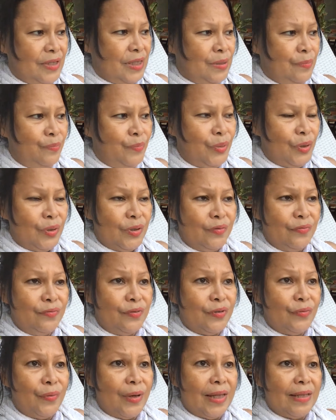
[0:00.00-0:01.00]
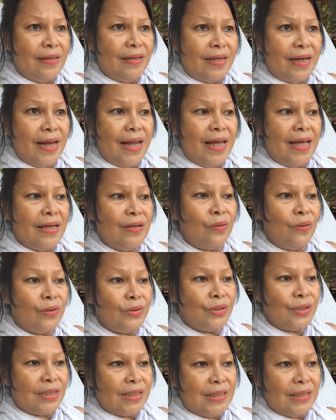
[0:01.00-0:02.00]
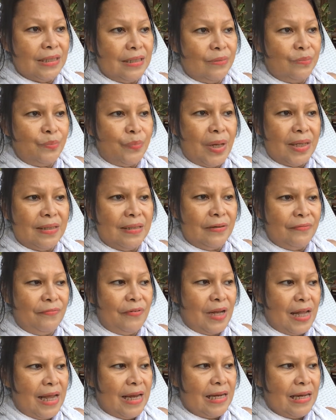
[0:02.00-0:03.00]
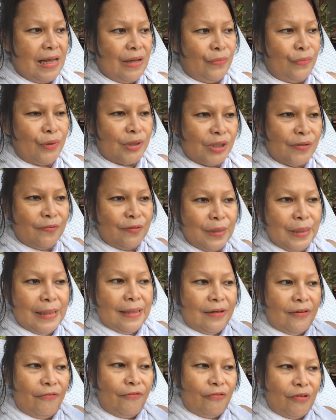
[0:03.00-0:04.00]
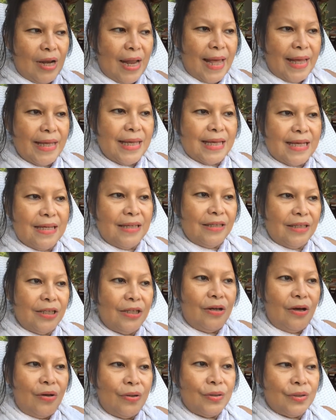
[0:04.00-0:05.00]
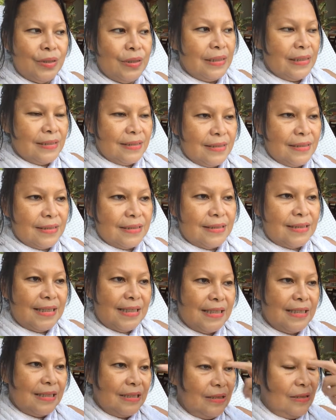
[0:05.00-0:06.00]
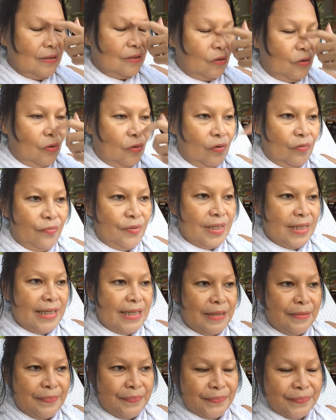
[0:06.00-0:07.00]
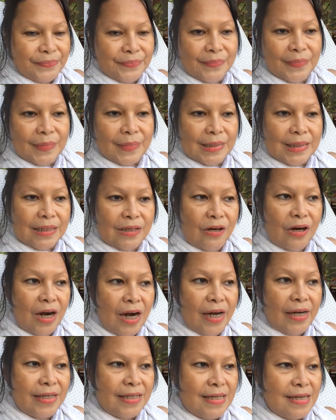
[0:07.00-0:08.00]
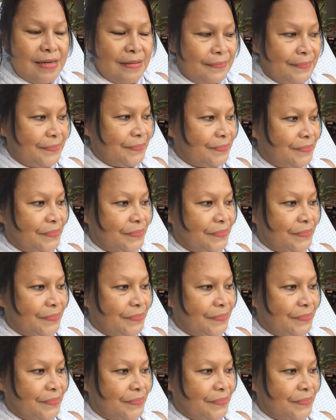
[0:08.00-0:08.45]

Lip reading: with the beautiful weather and also the butterfly that was flying, you know, just over the garden,